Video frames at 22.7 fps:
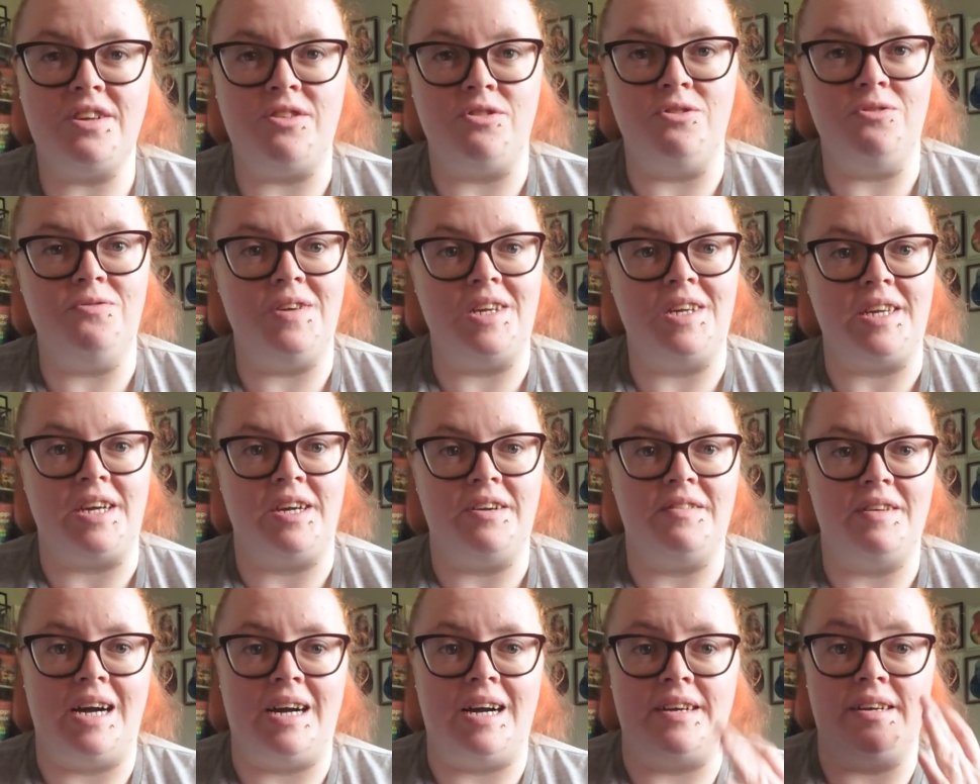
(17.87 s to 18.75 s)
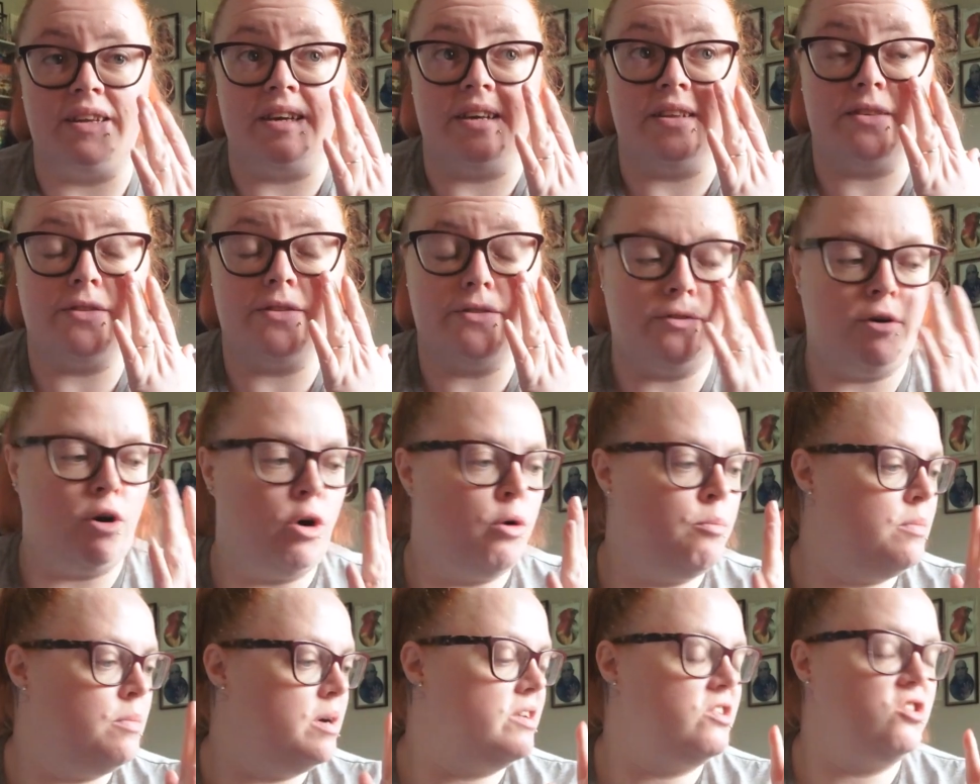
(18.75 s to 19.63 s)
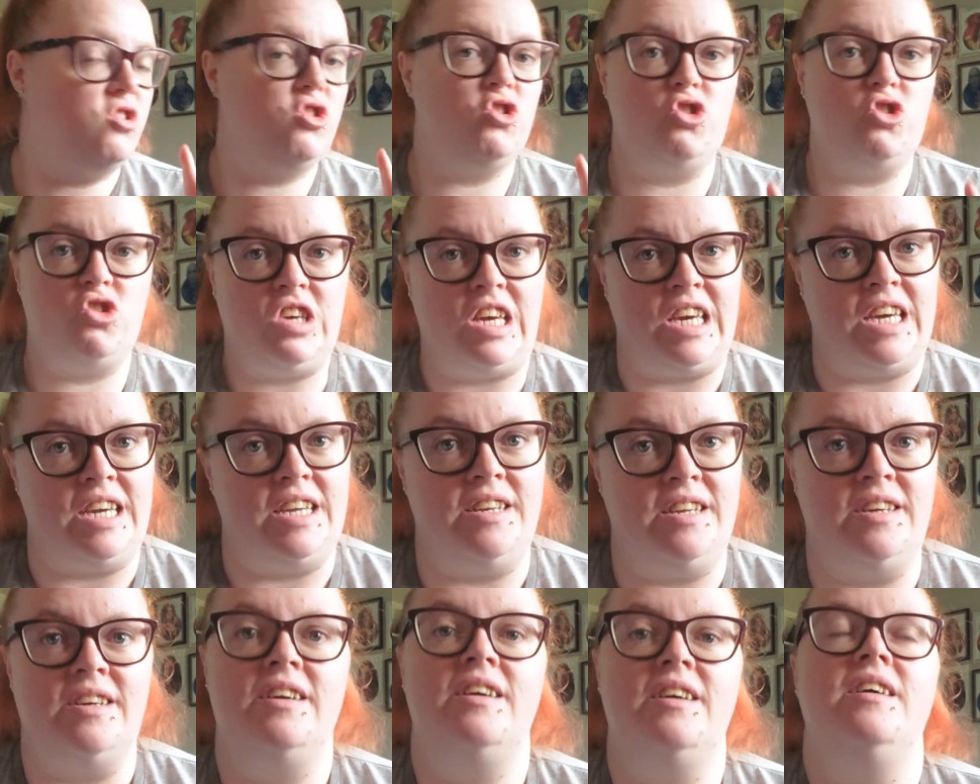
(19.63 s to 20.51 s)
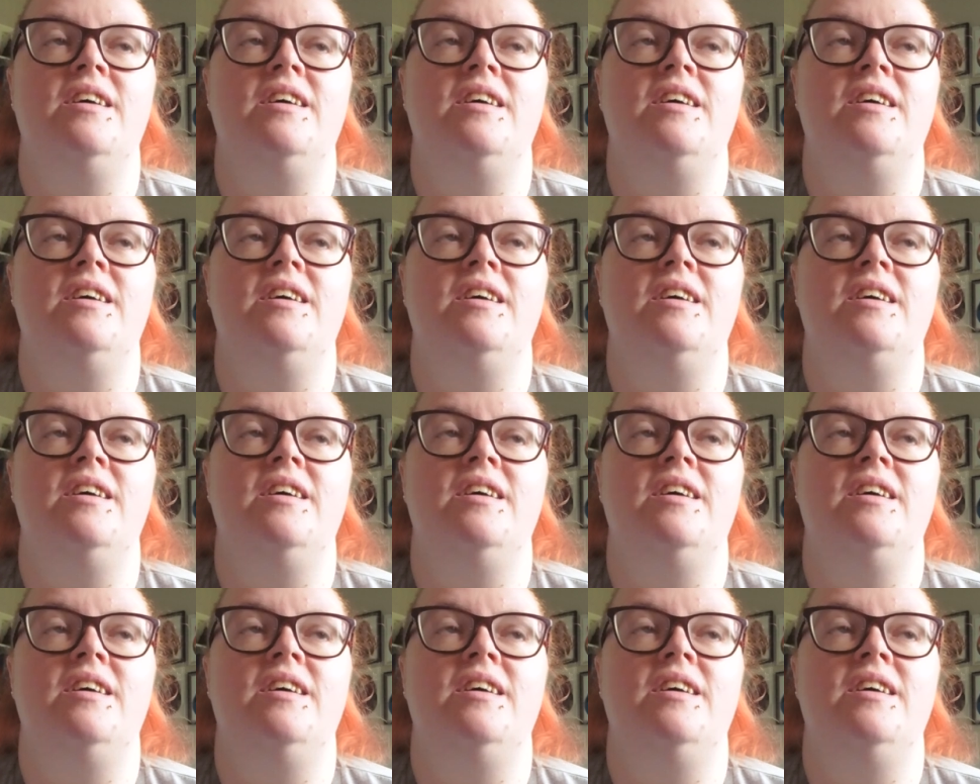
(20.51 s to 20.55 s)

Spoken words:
haul video, and it's from Shein.